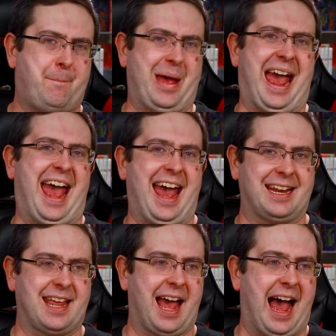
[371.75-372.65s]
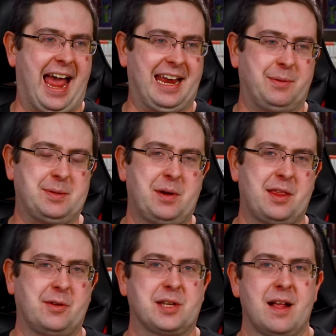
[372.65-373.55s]
bad guy. He was one of
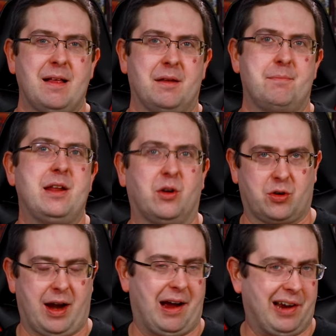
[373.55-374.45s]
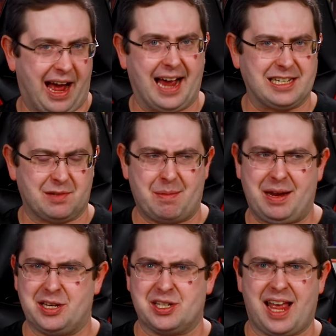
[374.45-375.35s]
those middle ground guys. And maybe
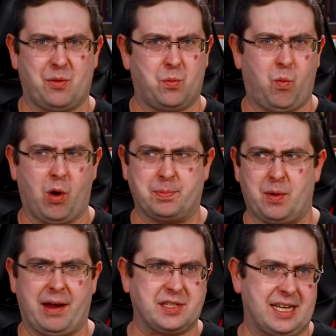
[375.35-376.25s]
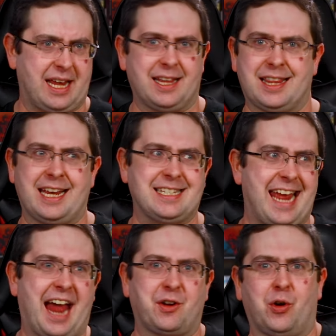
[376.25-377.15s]
he just had a warped way of seeing things. He
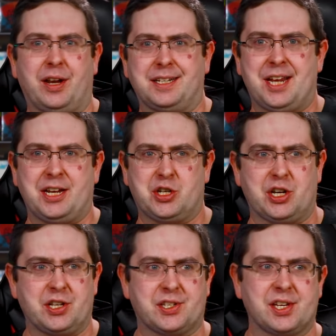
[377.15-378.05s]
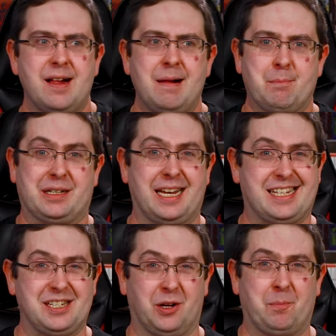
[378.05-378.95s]
had good intentions, but they
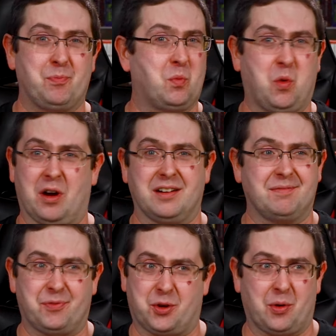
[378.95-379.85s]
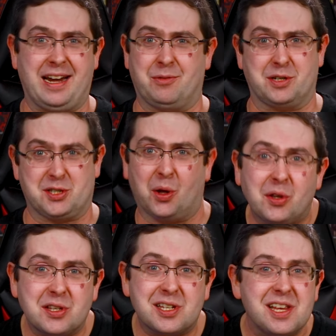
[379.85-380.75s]
still weren't great
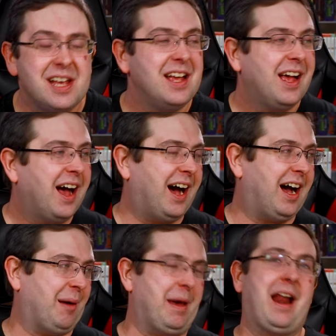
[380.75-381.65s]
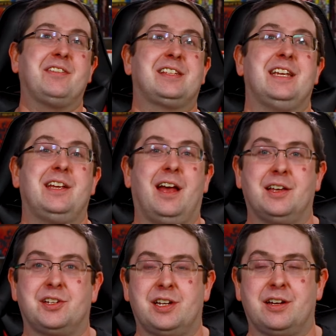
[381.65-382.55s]
results. And obviously,
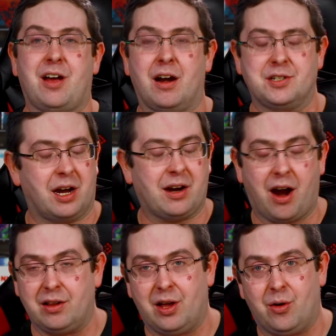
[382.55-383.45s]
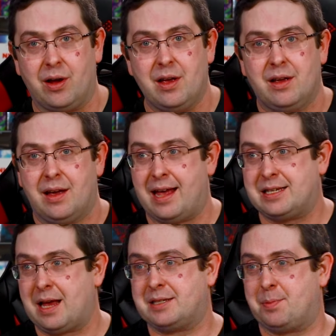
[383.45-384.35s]
Giancarlo
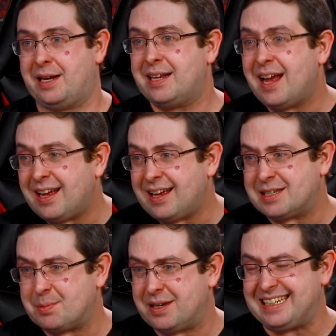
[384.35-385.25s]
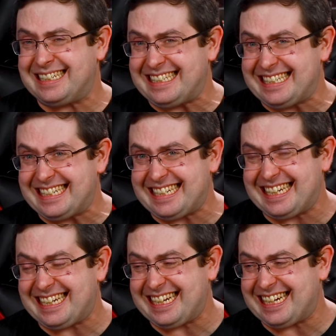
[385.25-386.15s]
Esposito.
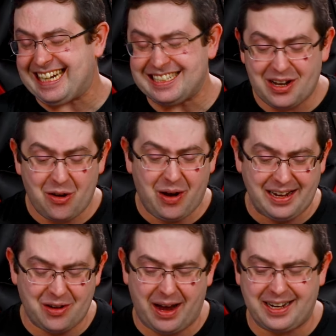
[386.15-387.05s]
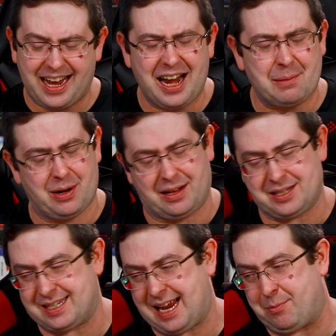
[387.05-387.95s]
I know I gotta pronounce
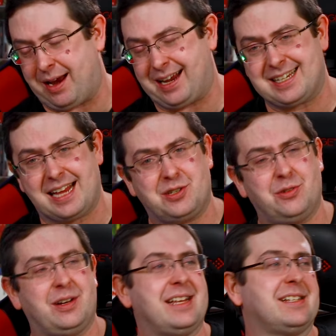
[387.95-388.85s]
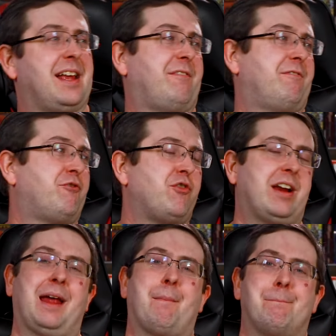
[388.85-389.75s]
his name right, because that dude is a
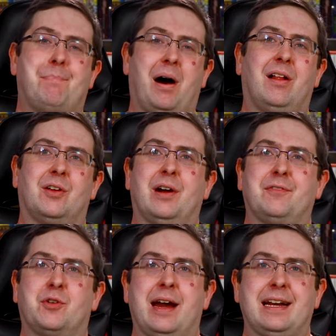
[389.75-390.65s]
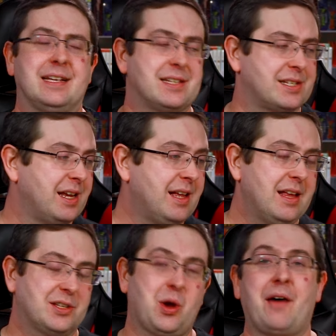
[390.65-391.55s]
freaking baller of greatness.
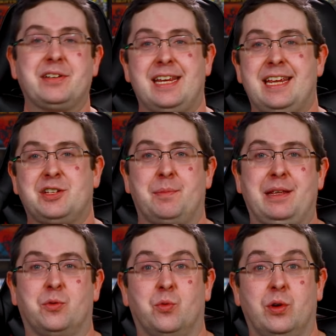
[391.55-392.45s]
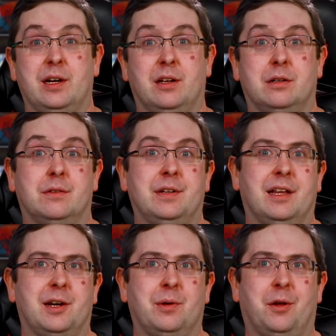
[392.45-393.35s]
So obviously, he's gonna be the real
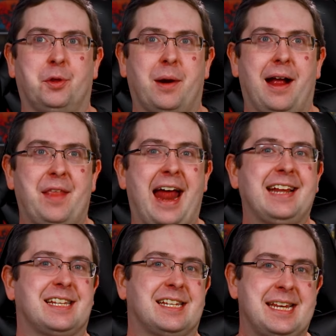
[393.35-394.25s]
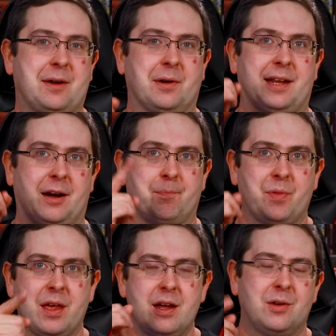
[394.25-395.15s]
villain and real threat. And that is the secret there.
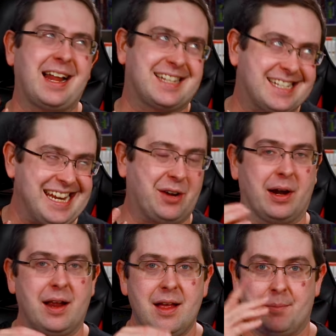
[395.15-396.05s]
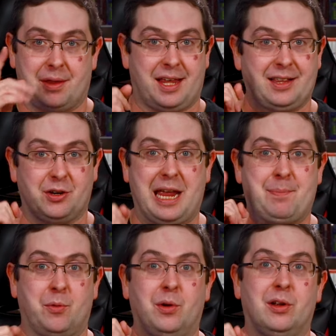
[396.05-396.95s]
Not secret, but the thing they're
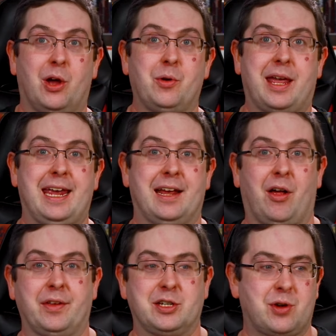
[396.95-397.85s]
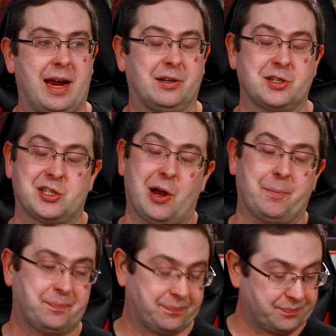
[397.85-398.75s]
keeping real low key in all these trailers.
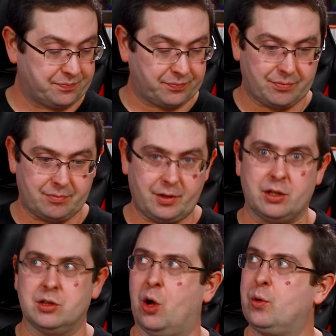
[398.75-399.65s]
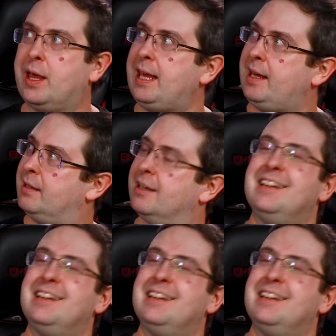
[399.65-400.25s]
So, low key?